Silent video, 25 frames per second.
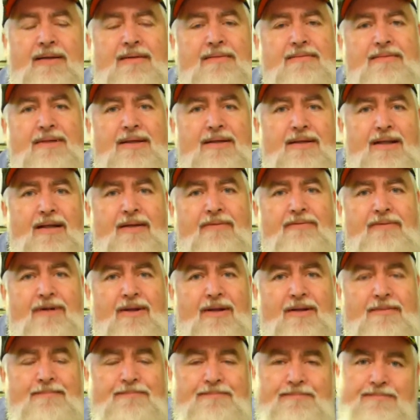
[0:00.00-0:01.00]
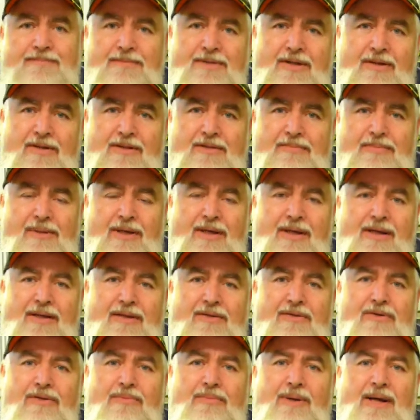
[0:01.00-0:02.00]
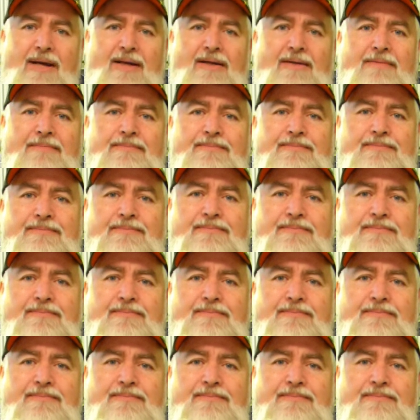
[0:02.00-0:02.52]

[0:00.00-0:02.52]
And another fella I was speaking to about it,